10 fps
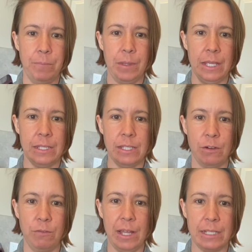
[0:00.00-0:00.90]
It's
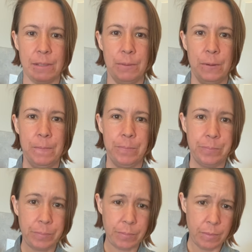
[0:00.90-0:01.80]
still flexible,
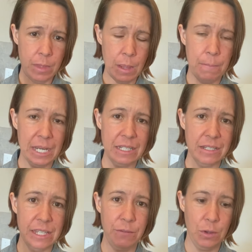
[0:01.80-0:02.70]
but it
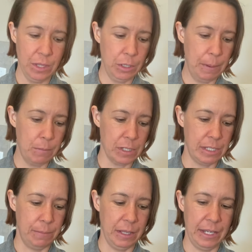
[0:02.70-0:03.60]
does give you a little bit more
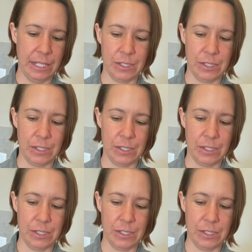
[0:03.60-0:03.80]
stability.